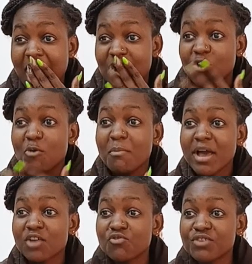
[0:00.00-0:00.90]
Oh
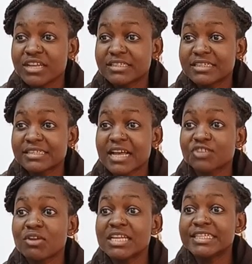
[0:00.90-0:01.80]
my goodness. It's
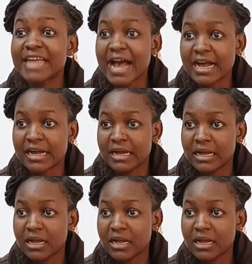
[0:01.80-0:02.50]
actually dark.